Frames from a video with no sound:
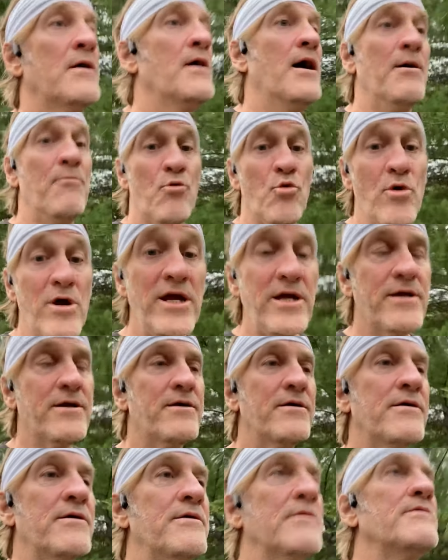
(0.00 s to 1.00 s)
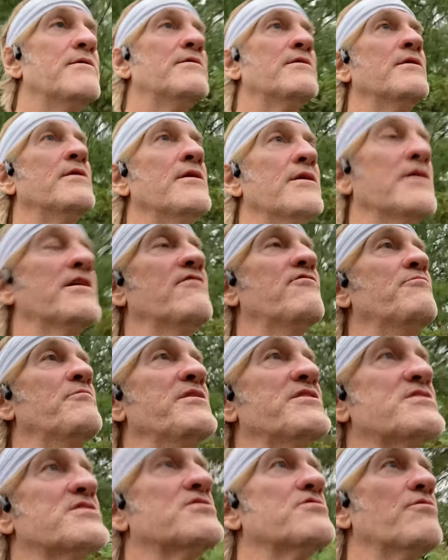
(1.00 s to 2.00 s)
I'm weak, give me
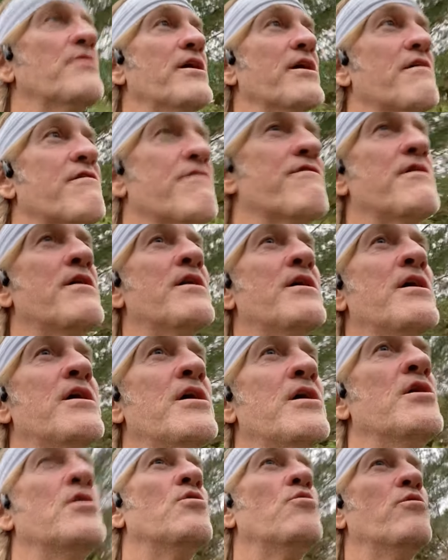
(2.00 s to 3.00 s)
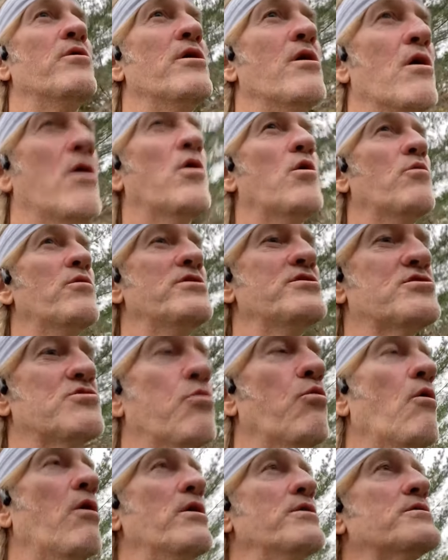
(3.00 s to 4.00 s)
strength. We always
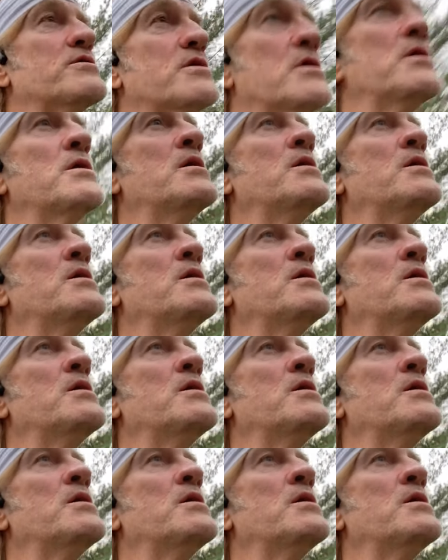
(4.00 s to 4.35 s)
want,